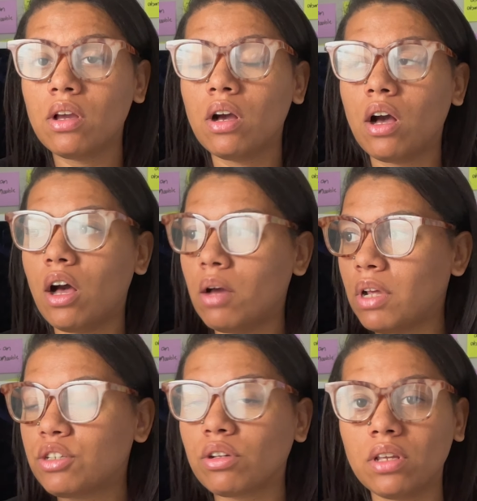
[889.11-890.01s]

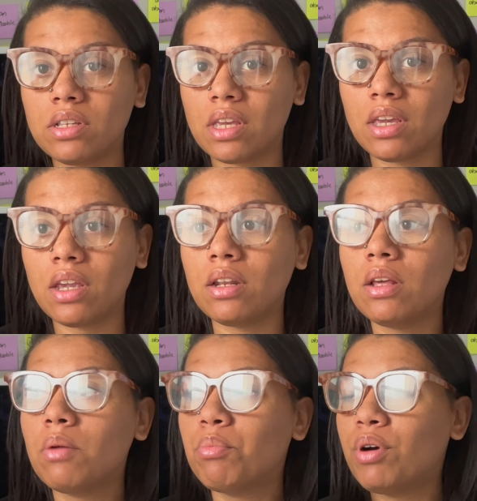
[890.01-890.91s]
update your LinkedIn,
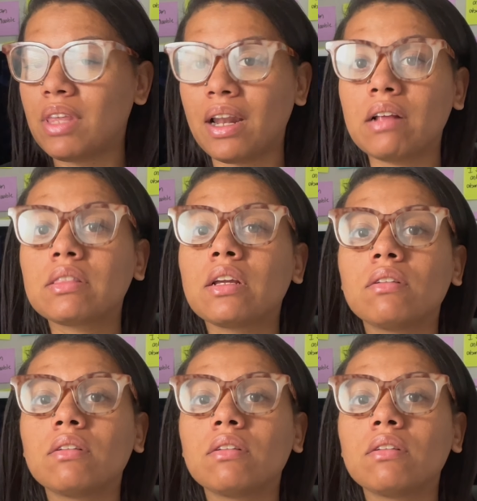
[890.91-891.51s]
put that out there,